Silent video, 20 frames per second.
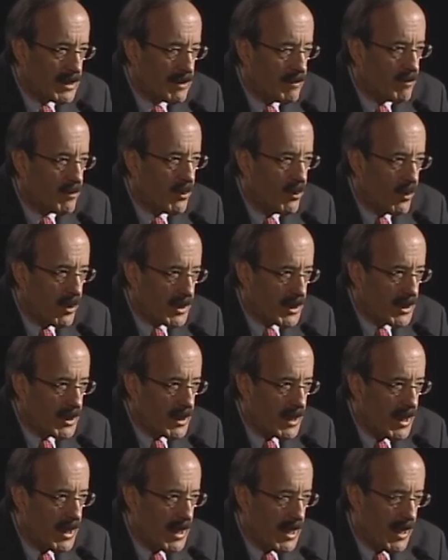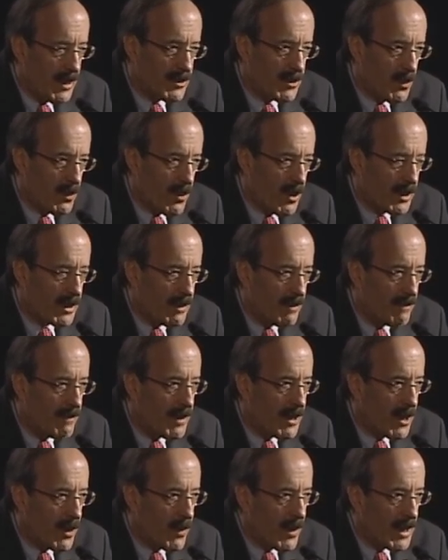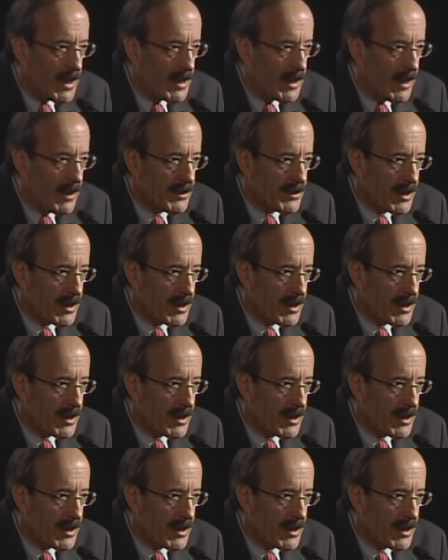important as the work that VOA does.